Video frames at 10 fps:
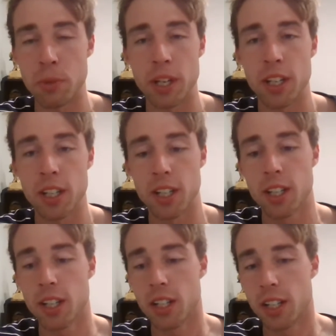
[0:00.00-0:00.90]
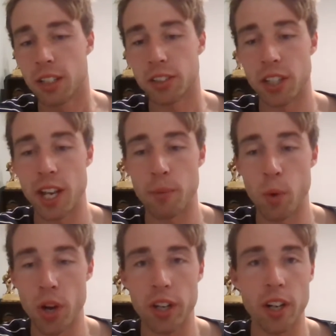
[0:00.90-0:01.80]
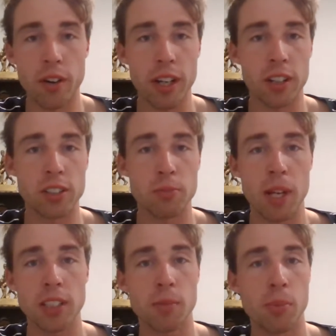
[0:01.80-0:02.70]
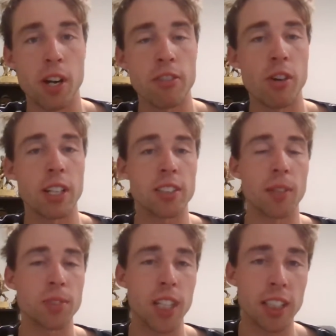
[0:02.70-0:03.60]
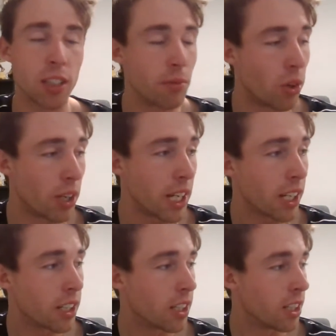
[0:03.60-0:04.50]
But so yeah, I'm working. I reckon I'll smash the preview out some stage in the morning,